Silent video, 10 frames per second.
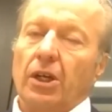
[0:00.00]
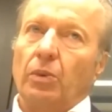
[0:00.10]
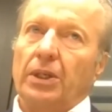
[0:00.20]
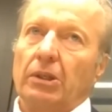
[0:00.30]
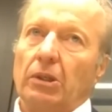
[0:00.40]

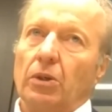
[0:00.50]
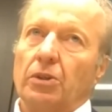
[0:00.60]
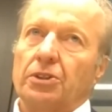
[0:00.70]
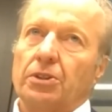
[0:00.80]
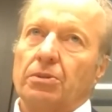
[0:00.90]
we can
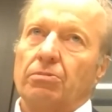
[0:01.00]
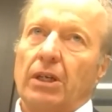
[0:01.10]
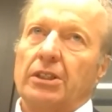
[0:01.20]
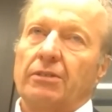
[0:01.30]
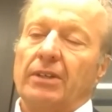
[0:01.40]
look to
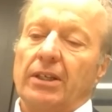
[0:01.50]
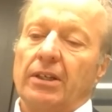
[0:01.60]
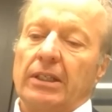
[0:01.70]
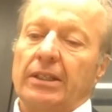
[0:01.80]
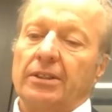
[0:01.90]
relatively
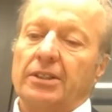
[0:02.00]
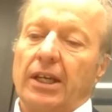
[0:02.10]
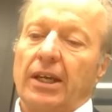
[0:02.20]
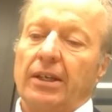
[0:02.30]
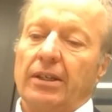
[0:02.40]
early in the
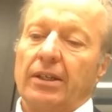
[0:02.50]
day?